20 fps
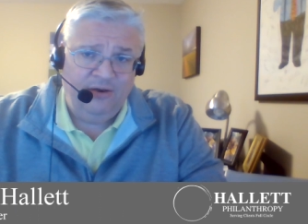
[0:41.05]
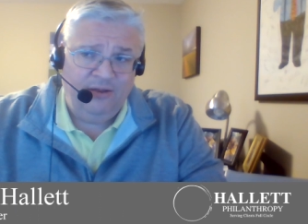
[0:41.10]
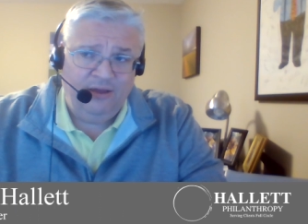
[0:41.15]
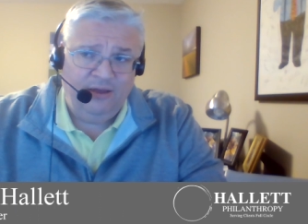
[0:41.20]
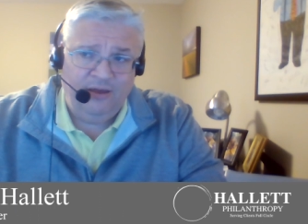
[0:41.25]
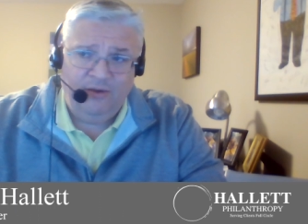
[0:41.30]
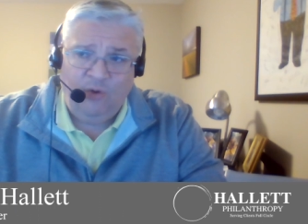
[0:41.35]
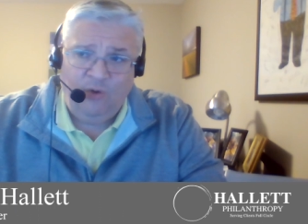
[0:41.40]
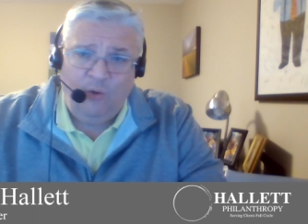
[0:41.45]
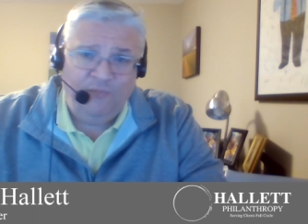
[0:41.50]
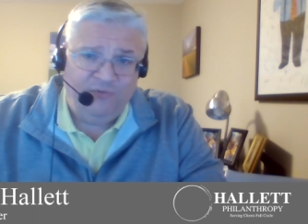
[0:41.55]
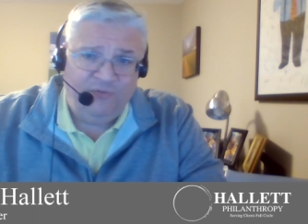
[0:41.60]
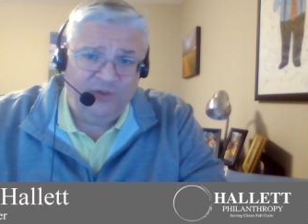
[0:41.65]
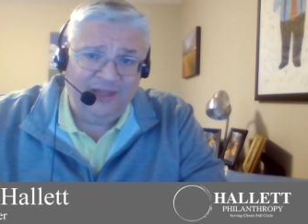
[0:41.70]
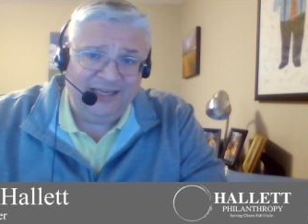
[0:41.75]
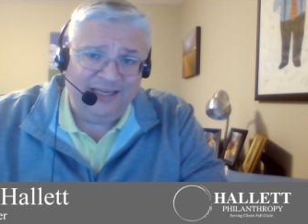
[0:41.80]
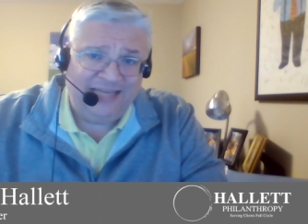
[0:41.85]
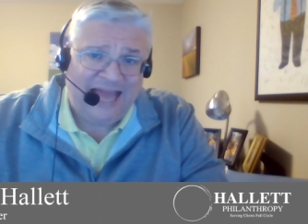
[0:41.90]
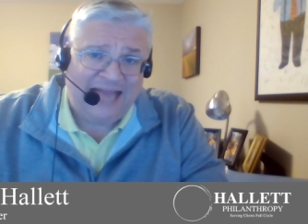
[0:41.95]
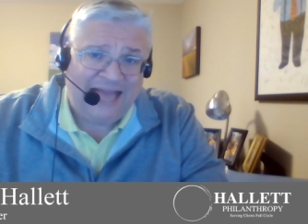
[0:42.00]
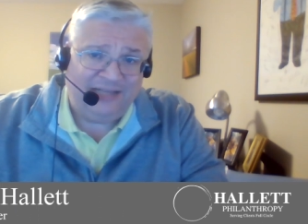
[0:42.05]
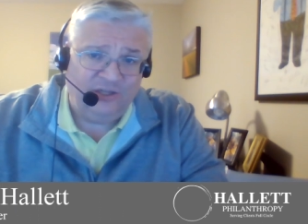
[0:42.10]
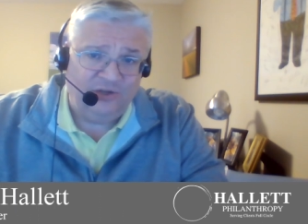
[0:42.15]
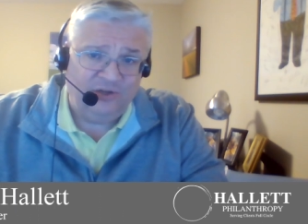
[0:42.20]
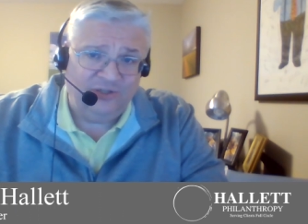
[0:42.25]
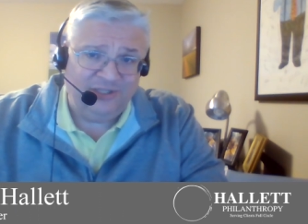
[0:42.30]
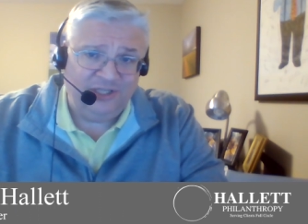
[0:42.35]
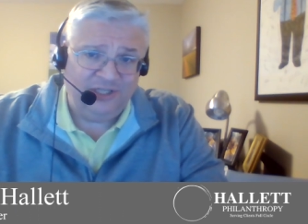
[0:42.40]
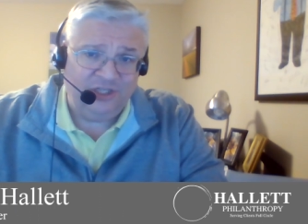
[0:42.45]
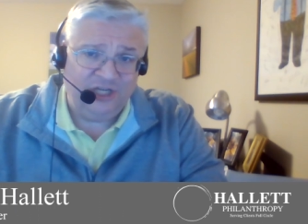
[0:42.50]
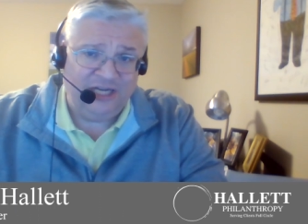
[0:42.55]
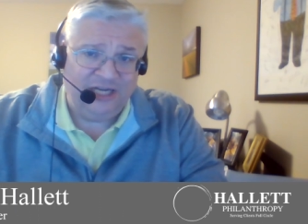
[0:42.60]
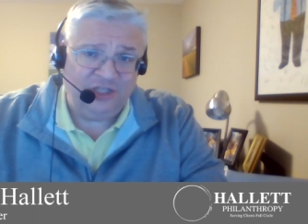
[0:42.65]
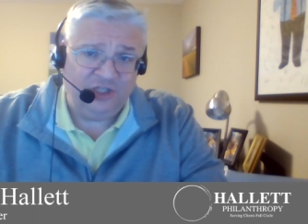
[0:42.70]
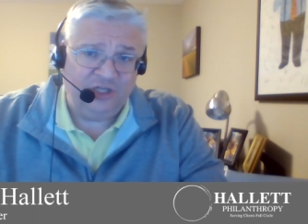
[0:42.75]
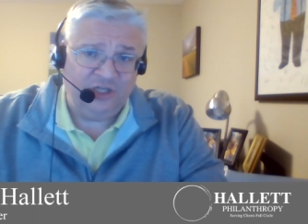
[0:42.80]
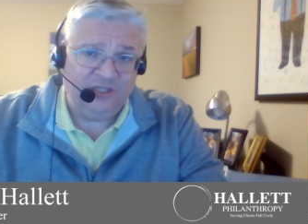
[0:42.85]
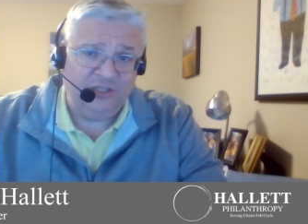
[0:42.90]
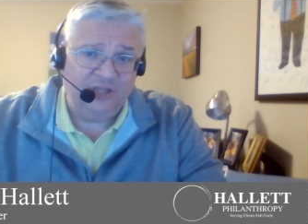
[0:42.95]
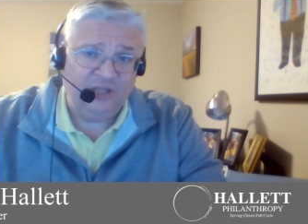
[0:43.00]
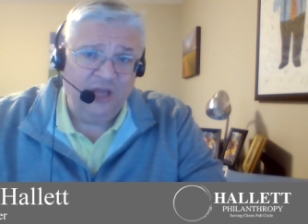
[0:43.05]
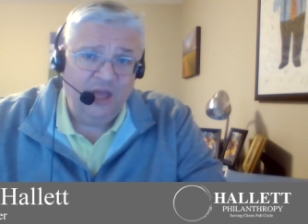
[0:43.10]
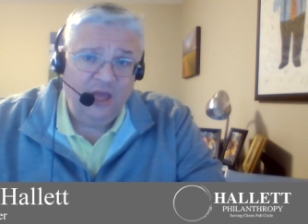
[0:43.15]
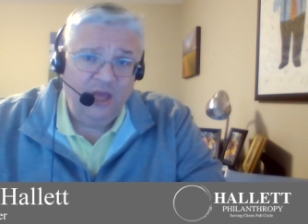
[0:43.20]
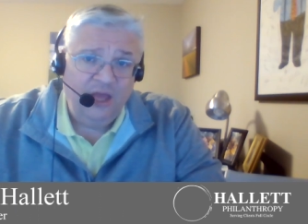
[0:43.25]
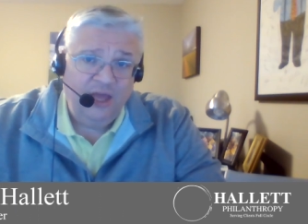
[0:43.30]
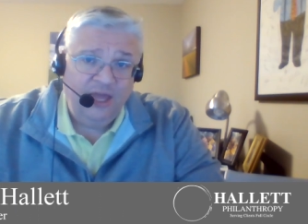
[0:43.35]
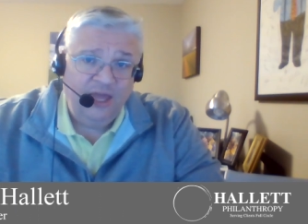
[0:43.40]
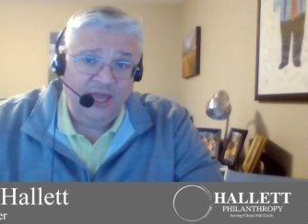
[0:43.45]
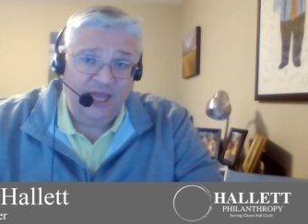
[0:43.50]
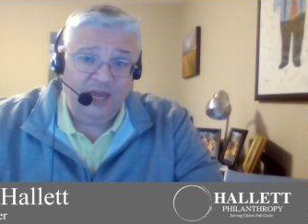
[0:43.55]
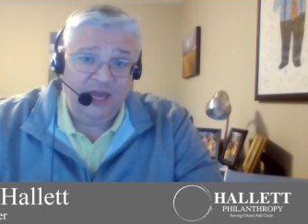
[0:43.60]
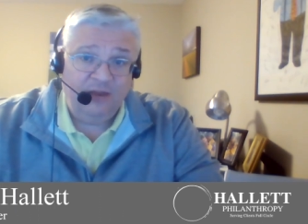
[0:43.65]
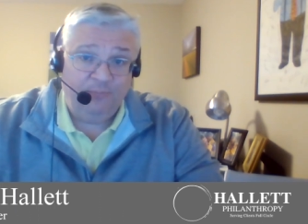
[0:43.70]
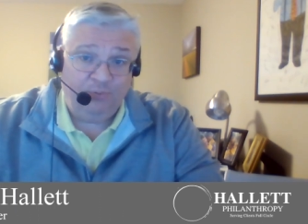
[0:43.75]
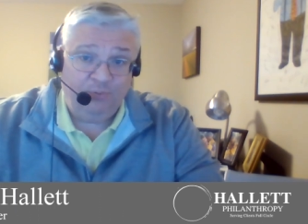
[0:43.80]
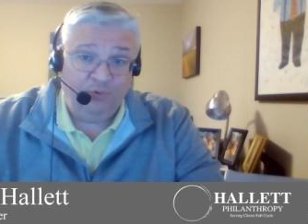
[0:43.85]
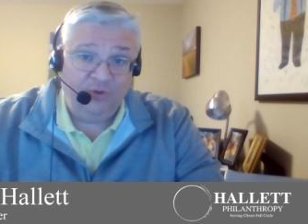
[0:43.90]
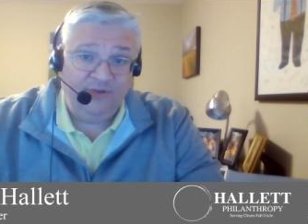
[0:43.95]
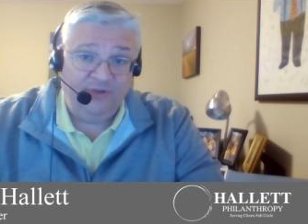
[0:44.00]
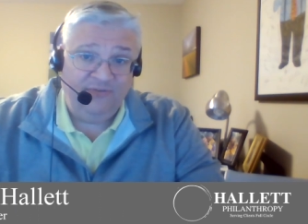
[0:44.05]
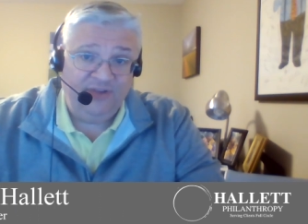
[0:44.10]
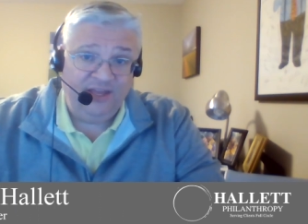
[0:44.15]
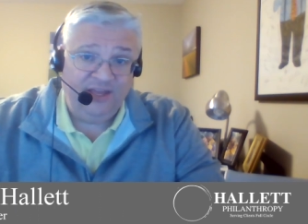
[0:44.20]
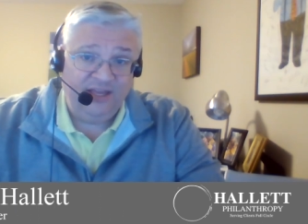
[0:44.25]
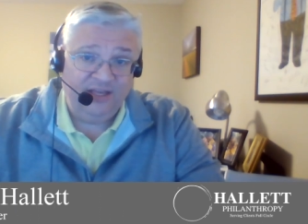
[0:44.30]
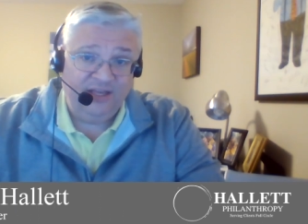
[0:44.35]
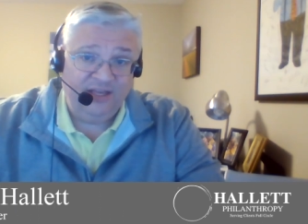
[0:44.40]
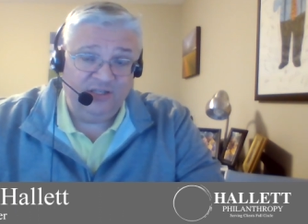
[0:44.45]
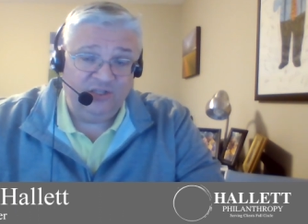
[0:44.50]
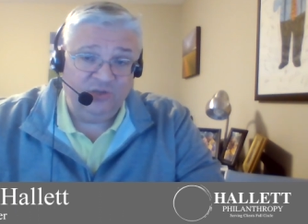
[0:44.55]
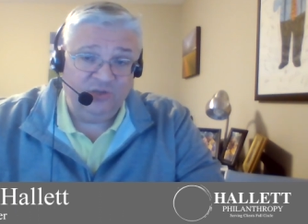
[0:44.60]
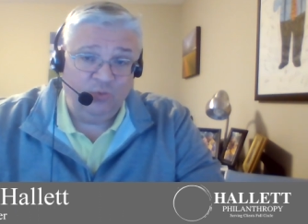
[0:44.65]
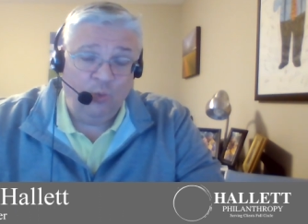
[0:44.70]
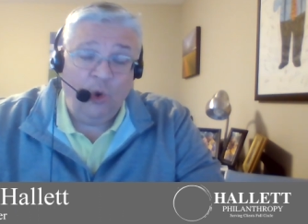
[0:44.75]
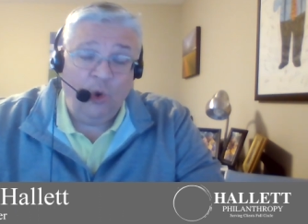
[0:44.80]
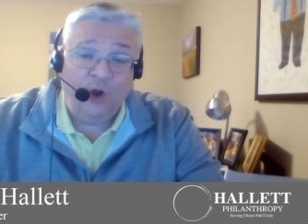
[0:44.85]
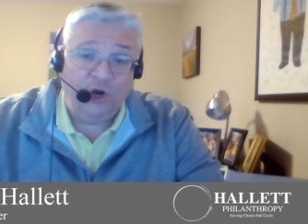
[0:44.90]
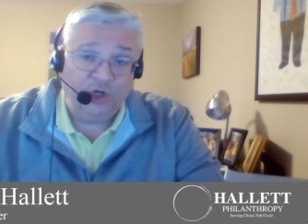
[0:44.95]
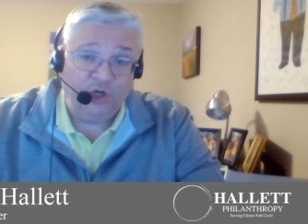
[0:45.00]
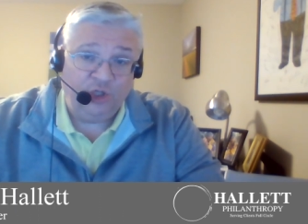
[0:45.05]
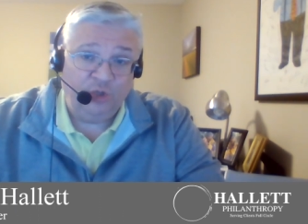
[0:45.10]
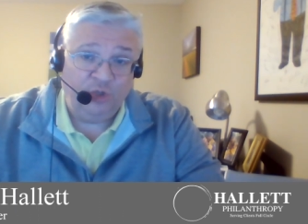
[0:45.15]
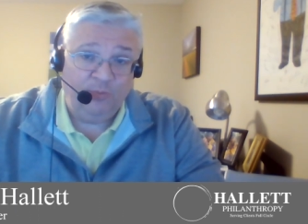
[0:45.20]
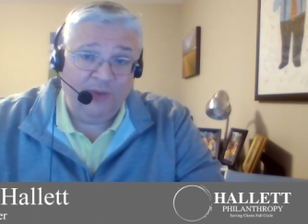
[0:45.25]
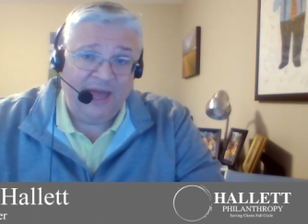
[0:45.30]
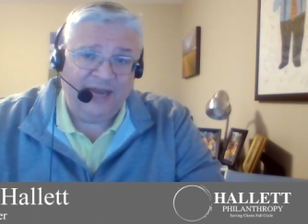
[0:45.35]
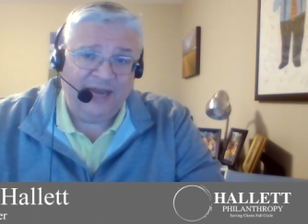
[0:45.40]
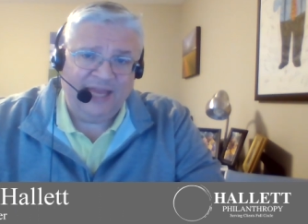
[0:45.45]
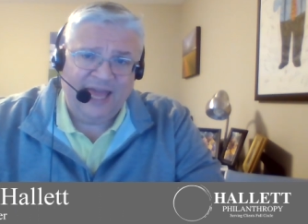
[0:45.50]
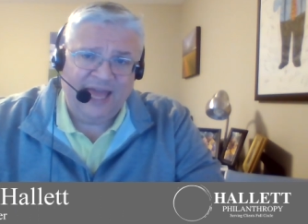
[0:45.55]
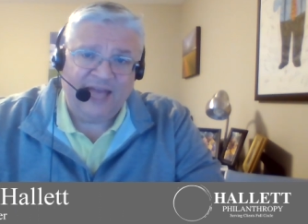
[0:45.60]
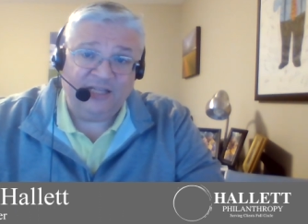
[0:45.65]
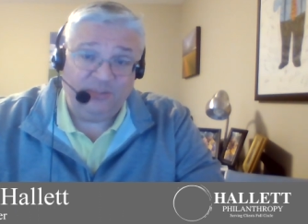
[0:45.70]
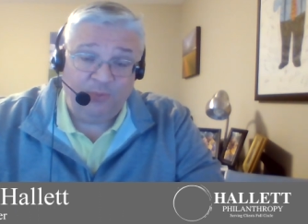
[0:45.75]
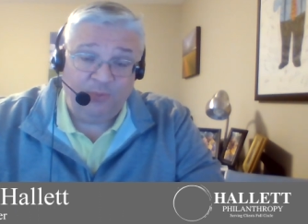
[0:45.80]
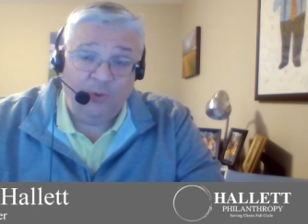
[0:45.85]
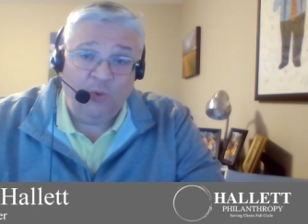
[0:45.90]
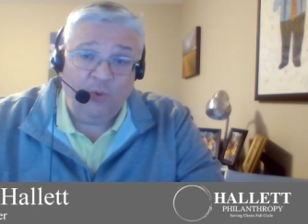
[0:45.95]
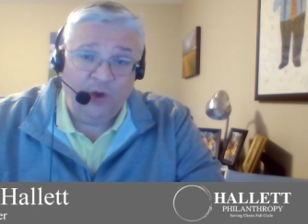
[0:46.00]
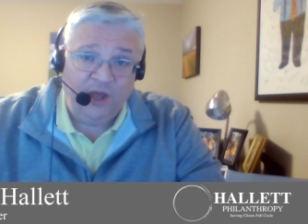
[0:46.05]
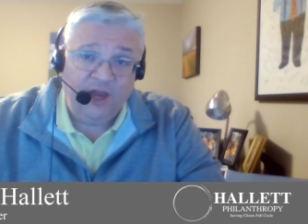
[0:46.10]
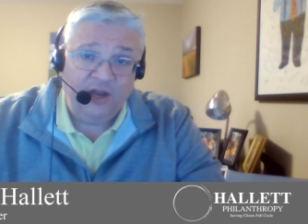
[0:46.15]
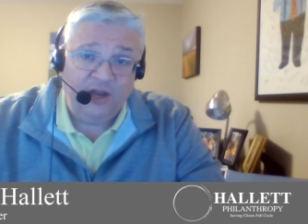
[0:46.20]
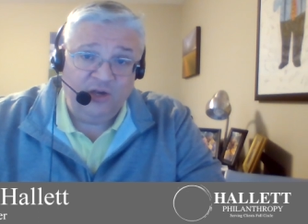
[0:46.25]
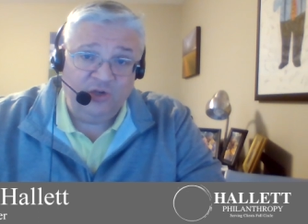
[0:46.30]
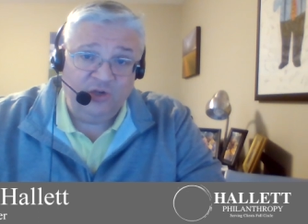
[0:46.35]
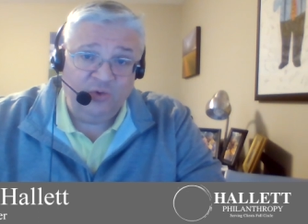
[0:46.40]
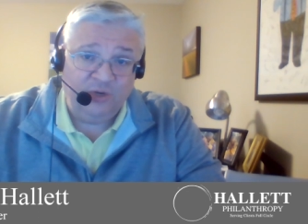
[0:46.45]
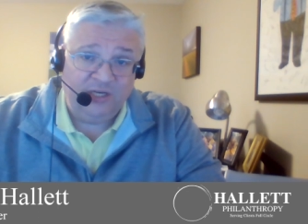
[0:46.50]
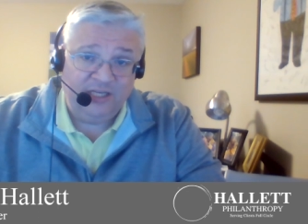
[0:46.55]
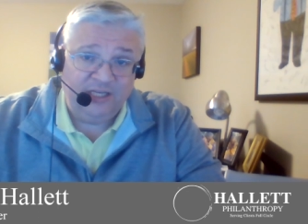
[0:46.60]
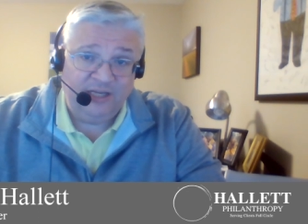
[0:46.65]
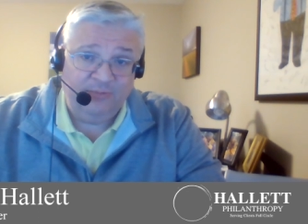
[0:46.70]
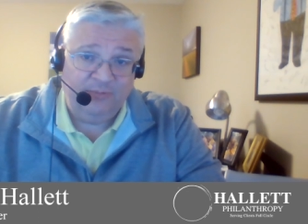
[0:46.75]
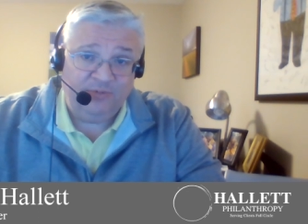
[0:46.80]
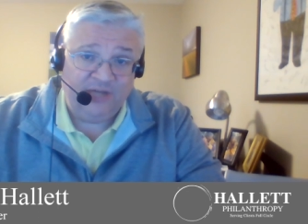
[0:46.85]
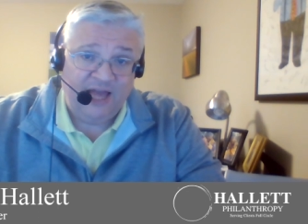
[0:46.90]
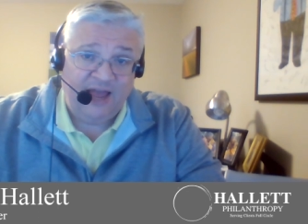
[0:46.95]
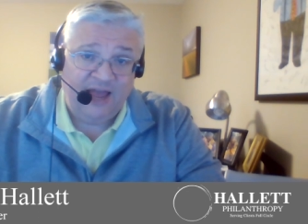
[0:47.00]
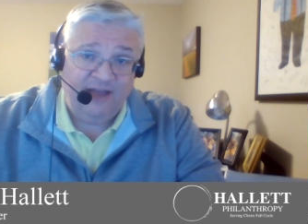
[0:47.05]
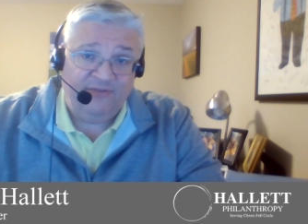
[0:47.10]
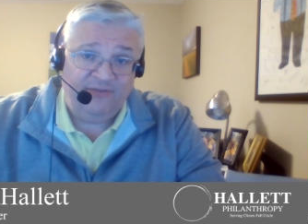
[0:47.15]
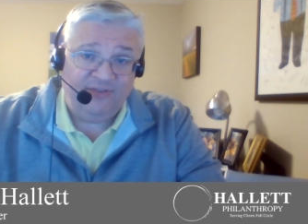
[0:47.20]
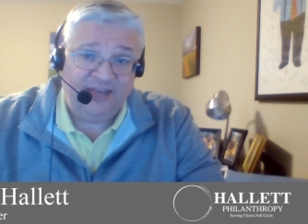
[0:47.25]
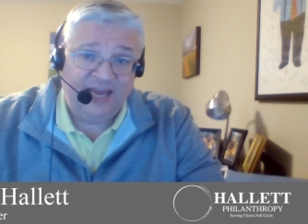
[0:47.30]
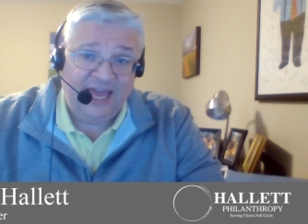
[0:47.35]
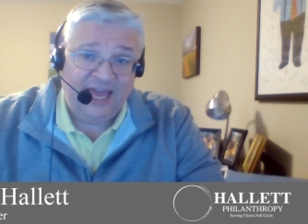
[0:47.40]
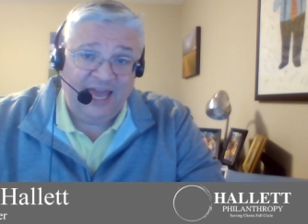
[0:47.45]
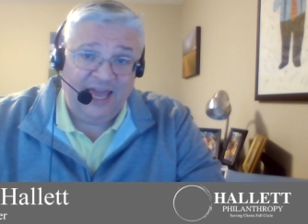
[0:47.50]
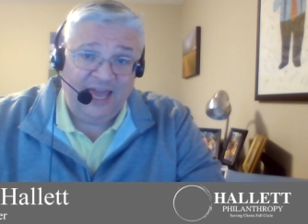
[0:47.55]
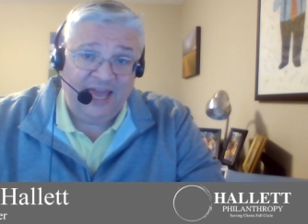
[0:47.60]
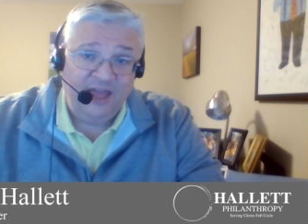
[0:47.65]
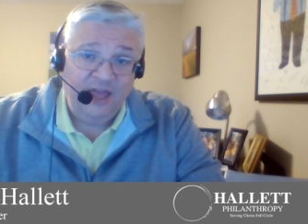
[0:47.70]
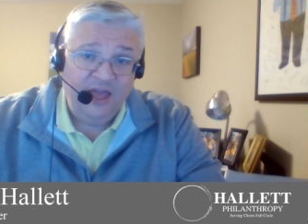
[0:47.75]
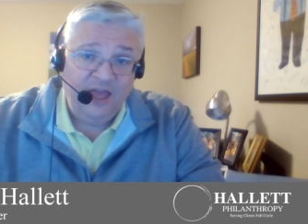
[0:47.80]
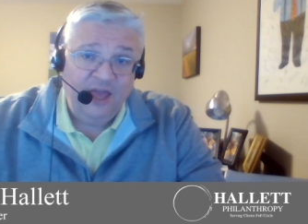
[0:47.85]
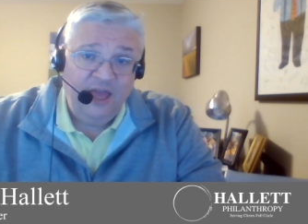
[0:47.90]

hopefully tactical suggestions in a previous one or two podcasts, but we're going to do a deep dive today.